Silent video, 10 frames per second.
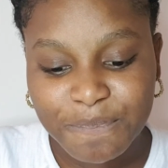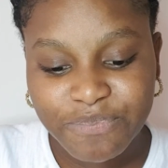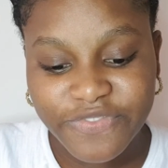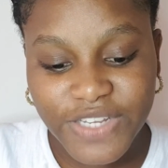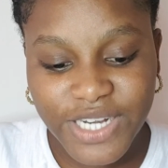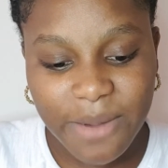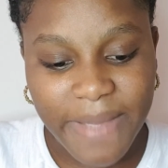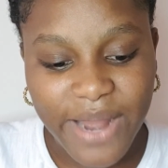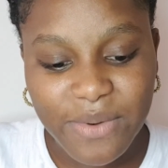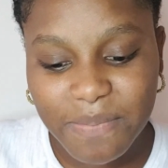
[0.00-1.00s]
Feed your
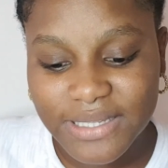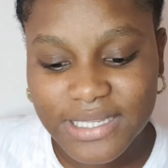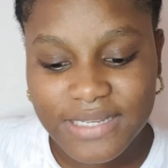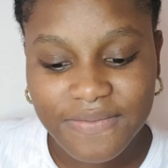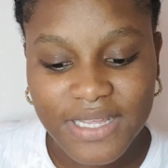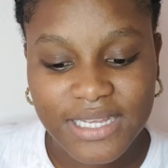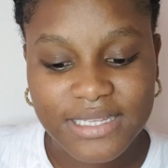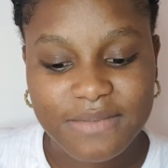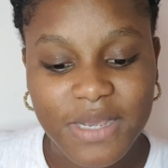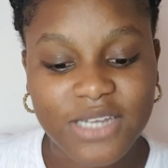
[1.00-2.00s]
mind with positive things,
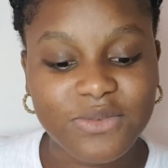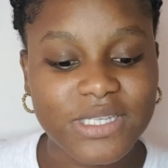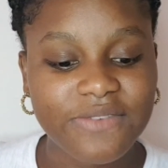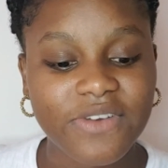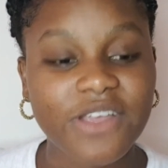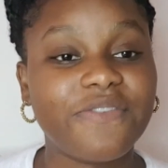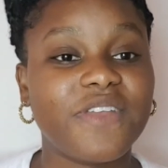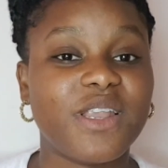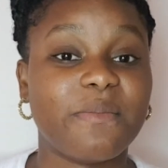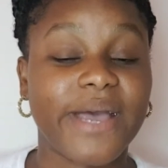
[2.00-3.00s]
because whatever you
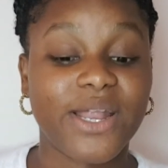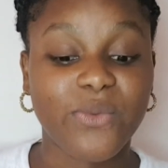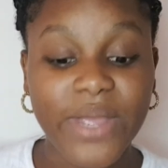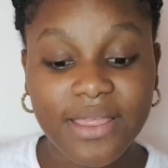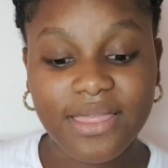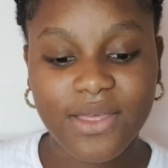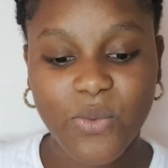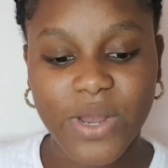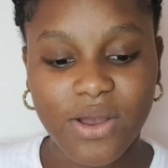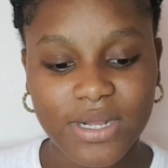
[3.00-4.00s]
feed your mind with
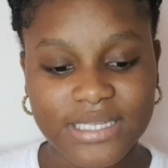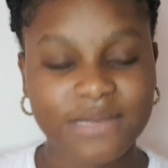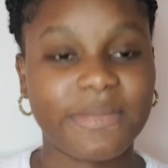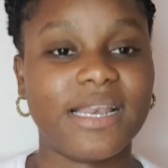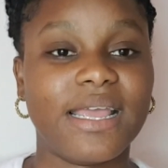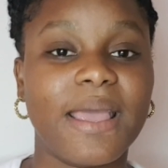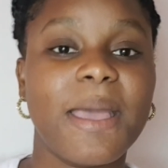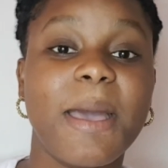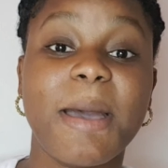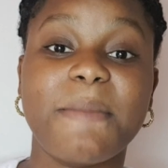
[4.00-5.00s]
will ultimately
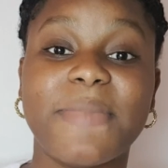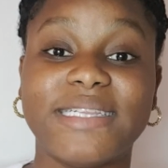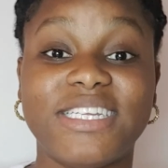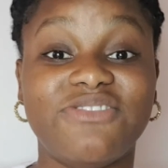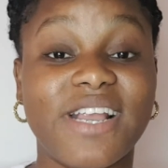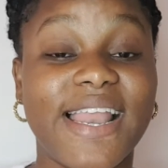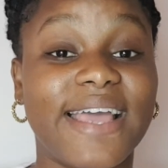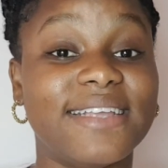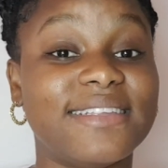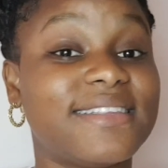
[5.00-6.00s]

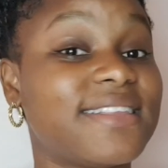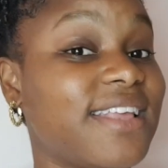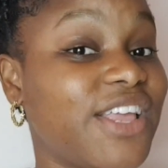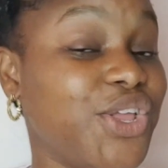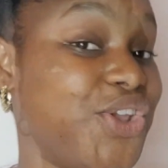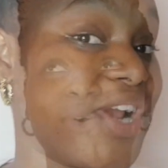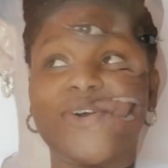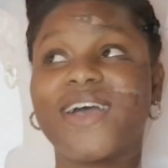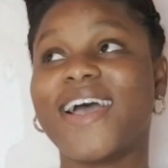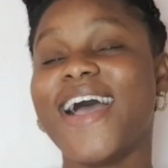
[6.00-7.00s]
materialize in your life.
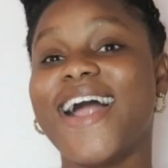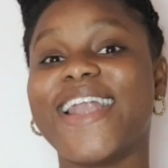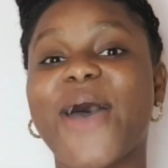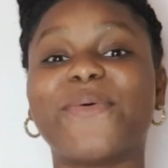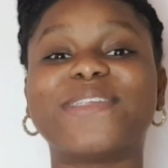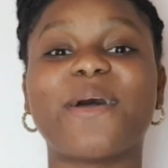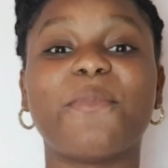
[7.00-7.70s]
That was